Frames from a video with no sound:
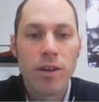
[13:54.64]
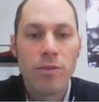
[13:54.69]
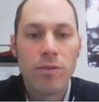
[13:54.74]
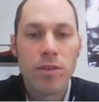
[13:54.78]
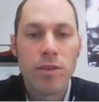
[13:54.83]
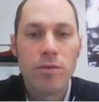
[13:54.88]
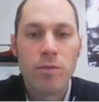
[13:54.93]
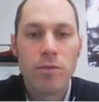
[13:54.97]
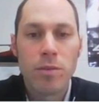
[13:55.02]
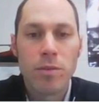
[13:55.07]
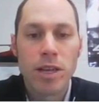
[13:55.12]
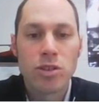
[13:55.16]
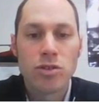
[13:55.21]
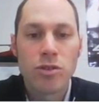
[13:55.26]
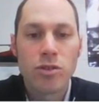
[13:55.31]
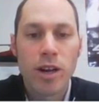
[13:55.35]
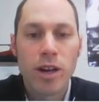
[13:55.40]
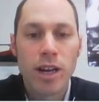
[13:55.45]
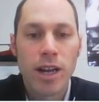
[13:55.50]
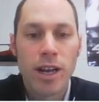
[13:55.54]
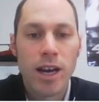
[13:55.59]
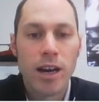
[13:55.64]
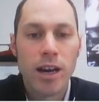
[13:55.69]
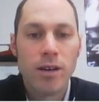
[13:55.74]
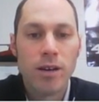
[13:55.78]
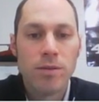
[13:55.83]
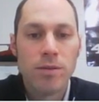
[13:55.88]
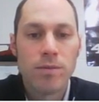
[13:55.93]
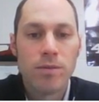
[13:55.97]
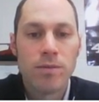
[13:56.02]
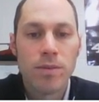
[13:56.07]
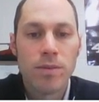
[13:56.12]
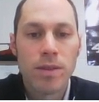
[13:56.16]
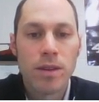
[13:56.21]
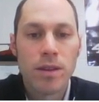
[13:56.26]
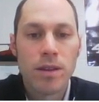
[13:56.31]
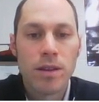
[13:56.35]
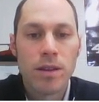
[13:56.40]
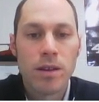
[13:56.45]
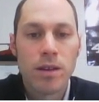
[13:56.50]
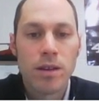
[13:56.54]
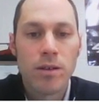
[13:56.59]
enough information right now?
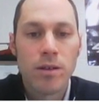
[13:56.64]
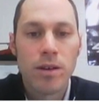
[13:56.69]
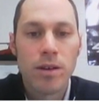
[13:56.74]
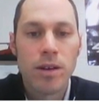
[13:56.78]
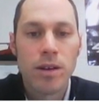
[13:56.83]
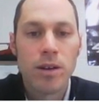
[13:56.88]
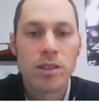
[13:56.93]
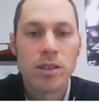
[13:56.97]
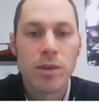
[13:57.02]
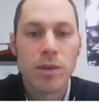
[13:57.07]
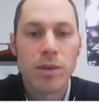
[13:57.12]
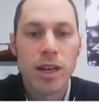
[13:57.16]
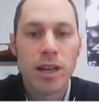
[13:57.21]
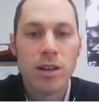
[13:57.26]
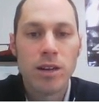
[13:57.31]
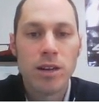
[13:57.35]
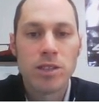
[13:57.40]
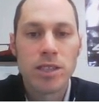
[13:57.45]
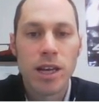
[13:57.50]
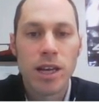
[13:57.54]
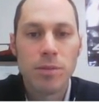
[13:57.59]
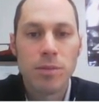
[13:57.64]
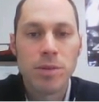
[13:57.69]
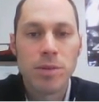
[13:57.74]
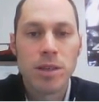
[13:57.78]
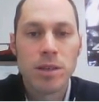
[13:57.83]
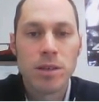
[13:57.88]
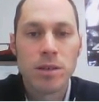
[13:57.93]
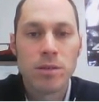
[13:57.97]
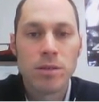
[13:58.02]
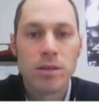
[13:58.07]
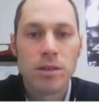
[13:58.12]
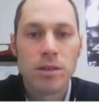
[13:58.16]
Well, here's my intercept.